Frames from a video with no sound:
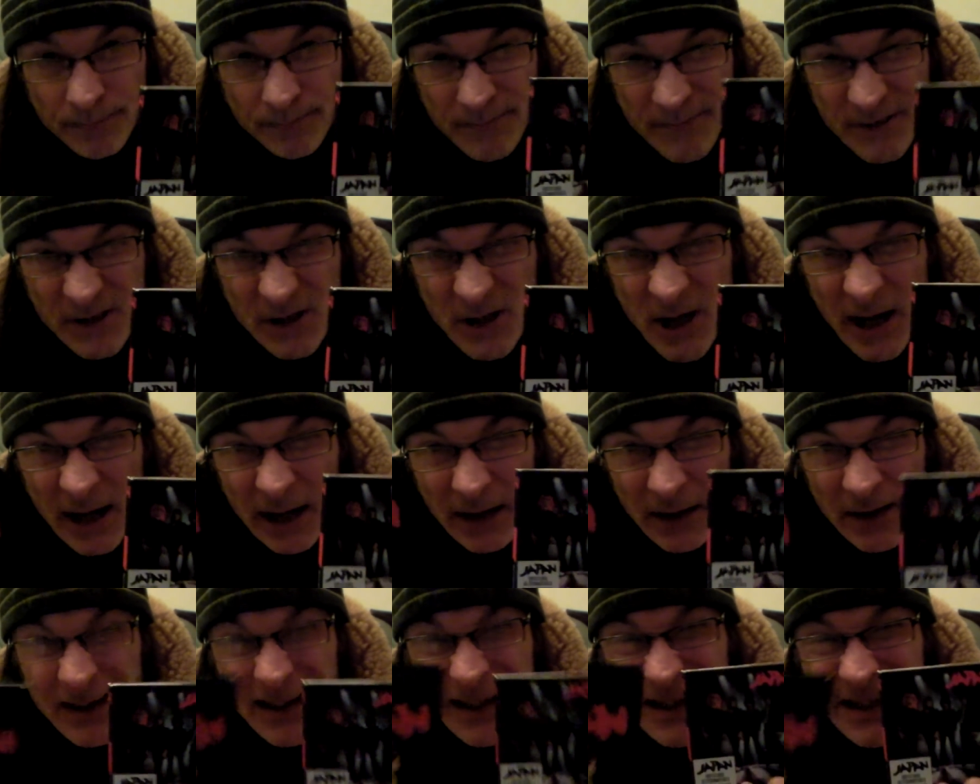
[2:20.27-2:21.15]
check
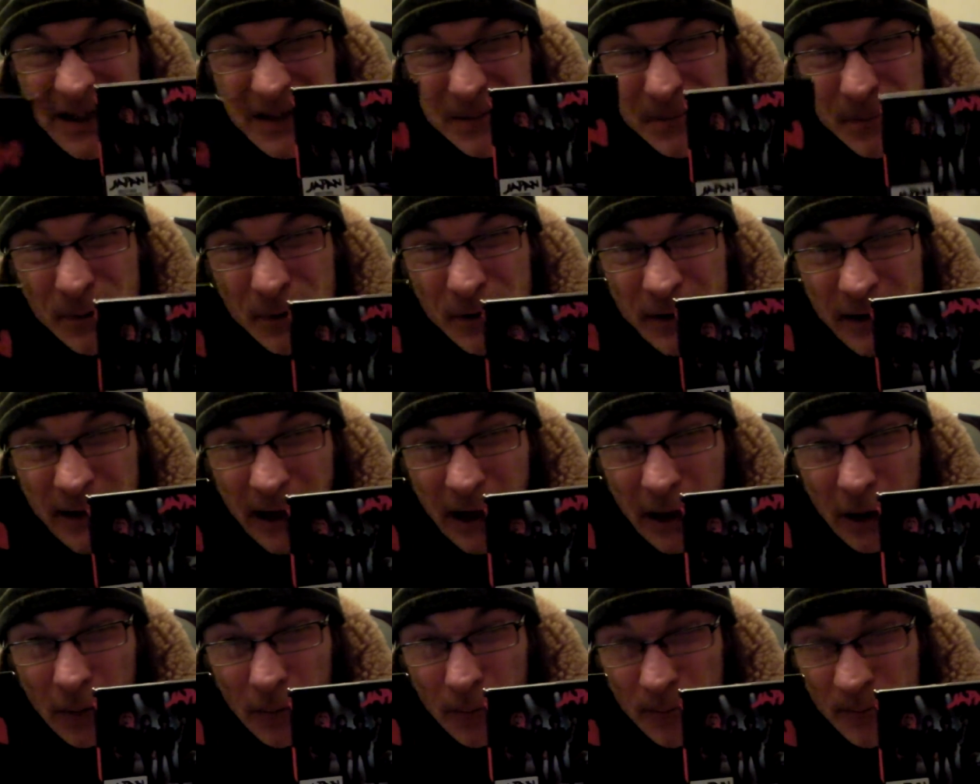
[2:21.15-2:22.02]
these bloody
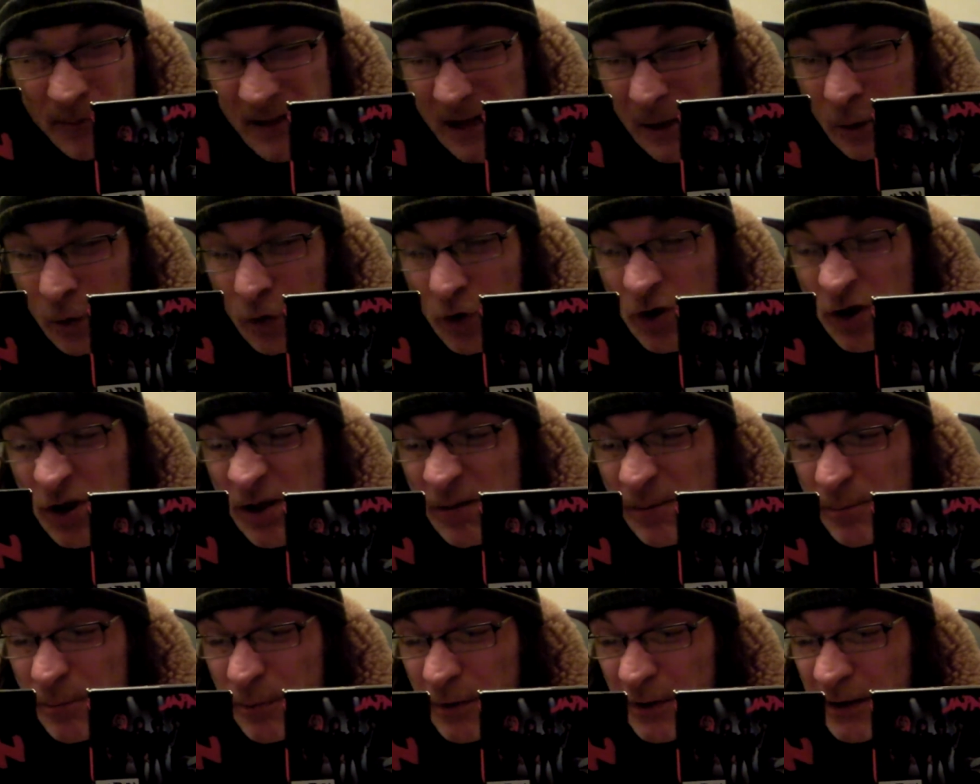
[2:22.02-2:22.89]
albums out because they're
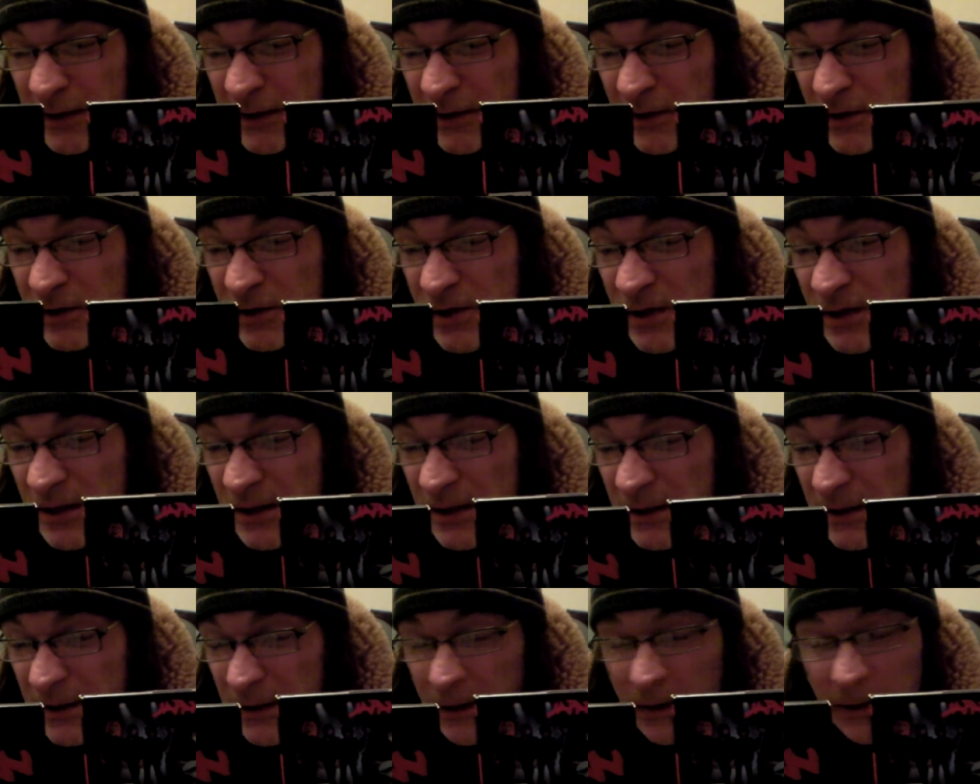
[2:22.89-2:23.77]
brilliant
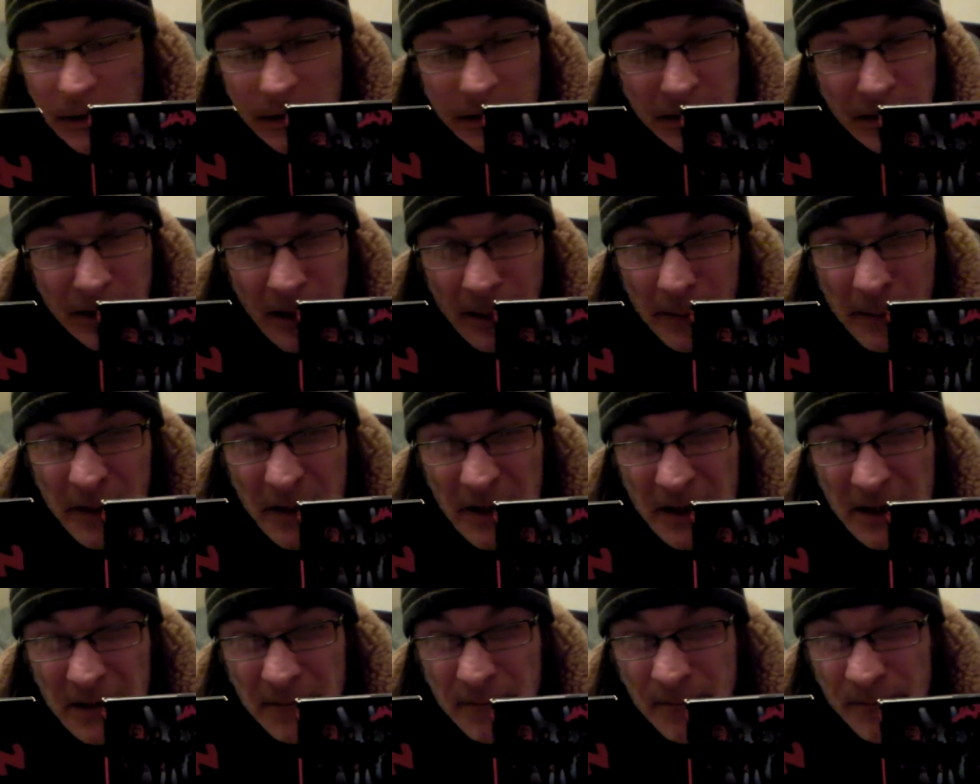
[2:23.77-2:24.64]
I
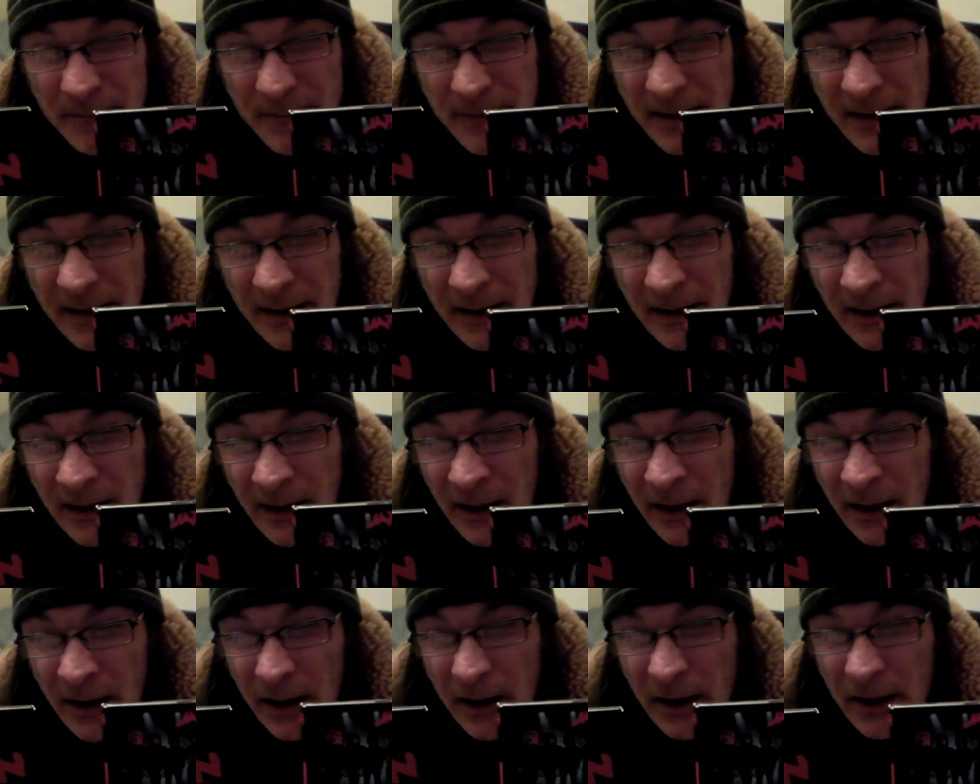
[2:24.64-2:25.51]
mean
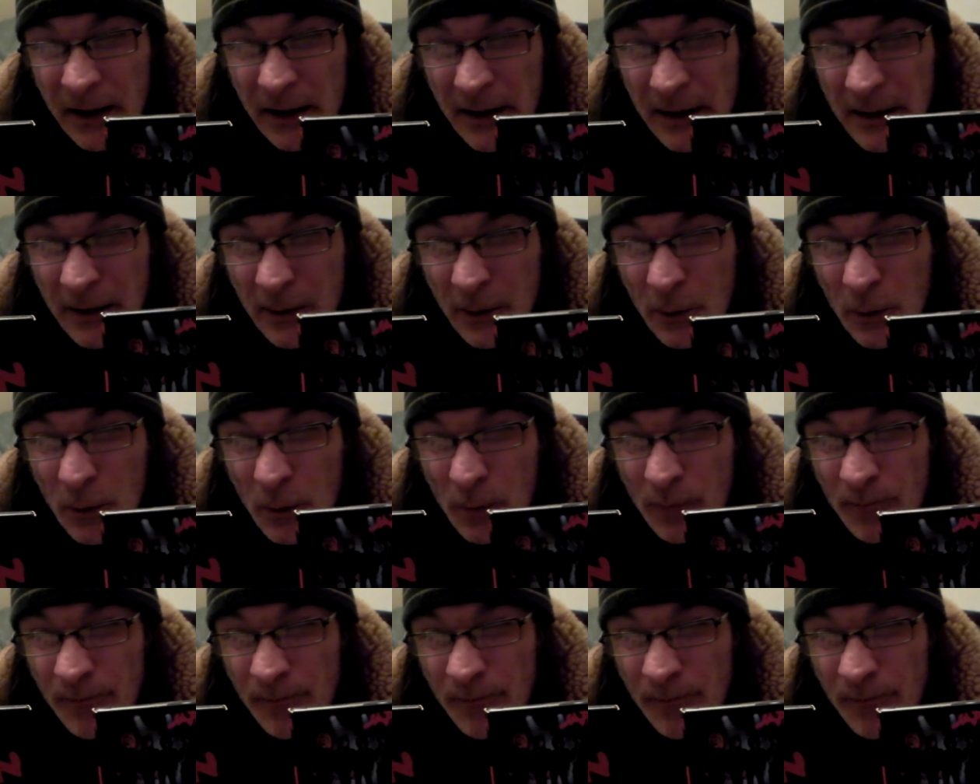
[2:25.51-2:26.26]
you know